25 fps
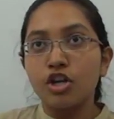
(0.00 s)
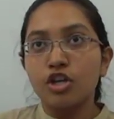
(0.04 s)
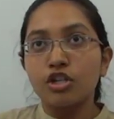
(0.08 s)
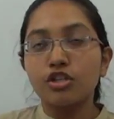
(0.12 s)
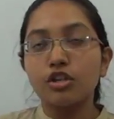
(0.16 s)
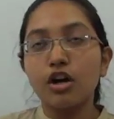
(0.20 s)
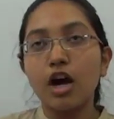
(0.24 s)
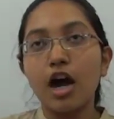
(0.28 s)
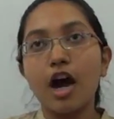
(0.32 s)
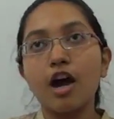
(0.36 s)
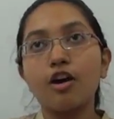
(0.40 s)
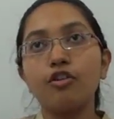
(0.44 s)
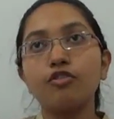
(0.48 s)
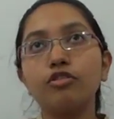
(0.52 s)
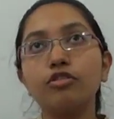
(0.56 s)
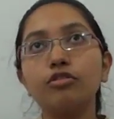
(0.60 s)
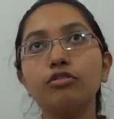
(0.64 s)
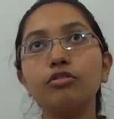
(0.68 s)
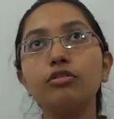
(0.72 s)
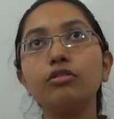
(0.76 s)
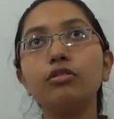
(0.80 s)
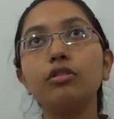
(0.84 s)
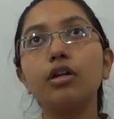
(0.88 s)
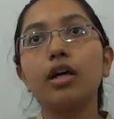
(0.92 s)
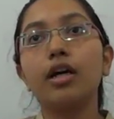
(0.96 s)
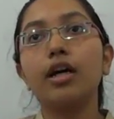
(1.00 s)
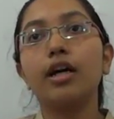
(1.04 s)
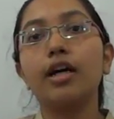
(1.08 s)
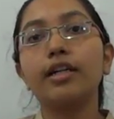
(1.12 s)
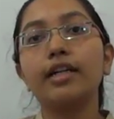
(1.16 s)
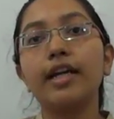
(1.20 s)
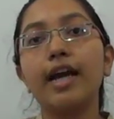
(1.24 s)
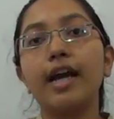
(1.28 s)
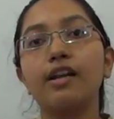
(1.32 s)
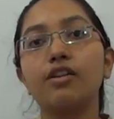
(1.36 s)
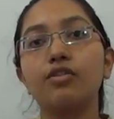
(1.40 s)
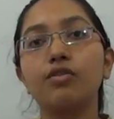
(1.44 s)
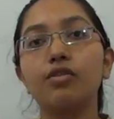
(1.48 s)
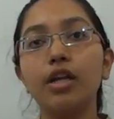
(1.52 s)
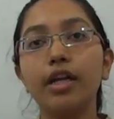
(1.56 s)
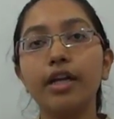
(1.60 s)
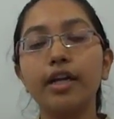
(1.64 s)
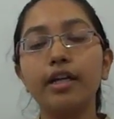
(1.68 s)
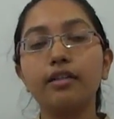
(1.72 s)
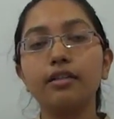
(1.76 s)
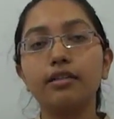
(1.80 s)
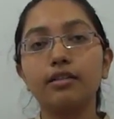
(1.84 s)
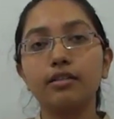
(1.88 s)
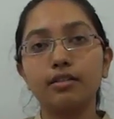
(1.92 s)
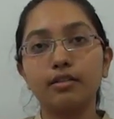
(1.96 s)
So how to
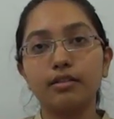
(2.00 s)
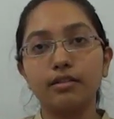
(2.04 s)
calculate